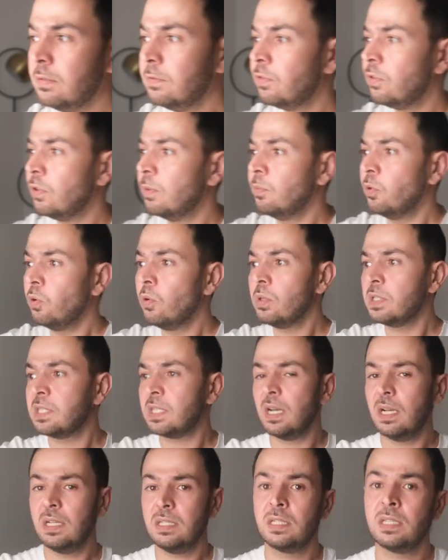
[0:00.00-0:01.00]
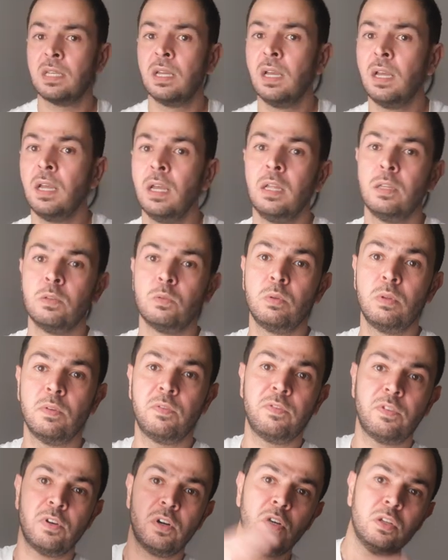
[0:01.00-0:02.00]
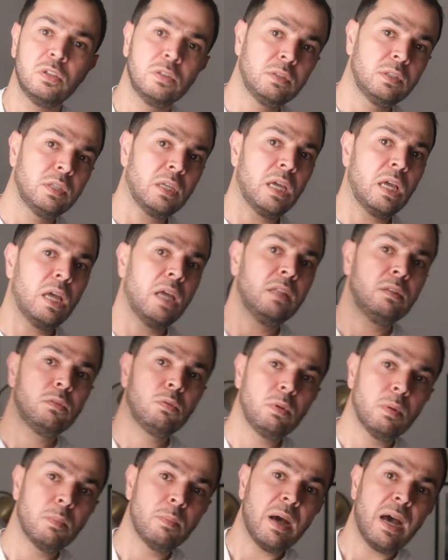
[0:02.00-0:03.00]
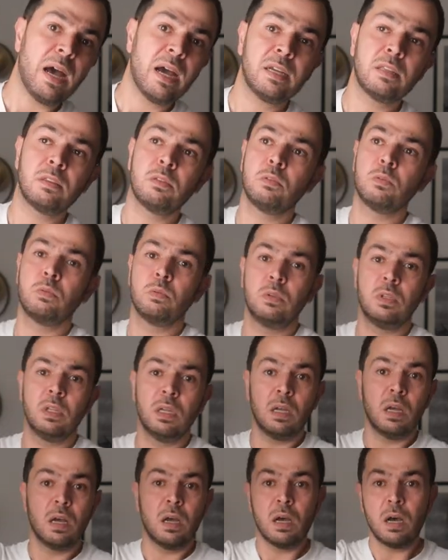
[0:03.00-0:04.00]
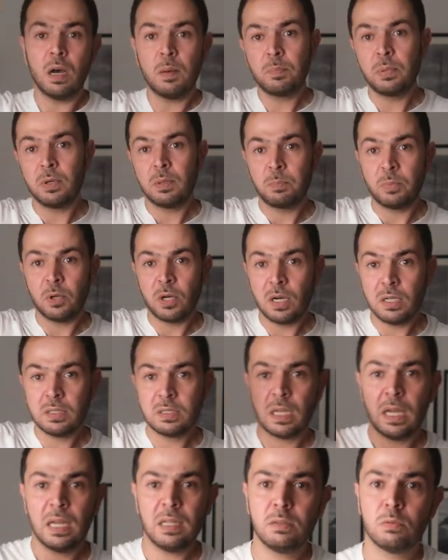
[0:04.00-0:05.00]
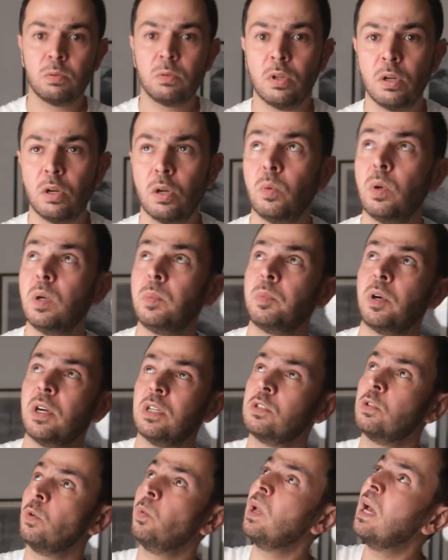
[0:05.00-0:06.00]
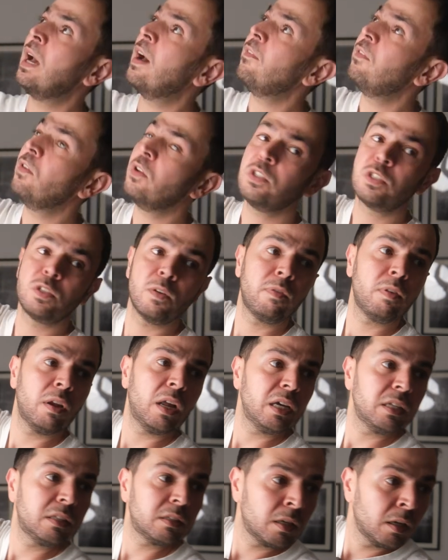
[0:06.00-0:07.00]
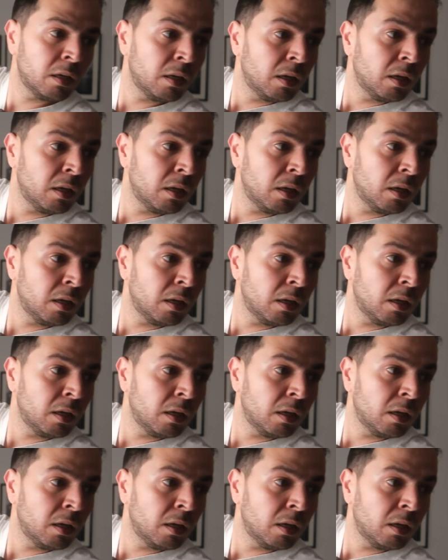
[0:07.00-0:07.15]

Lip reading: from all sides, to the front and to the back, to the upper part and to the lower part. So we have lots of light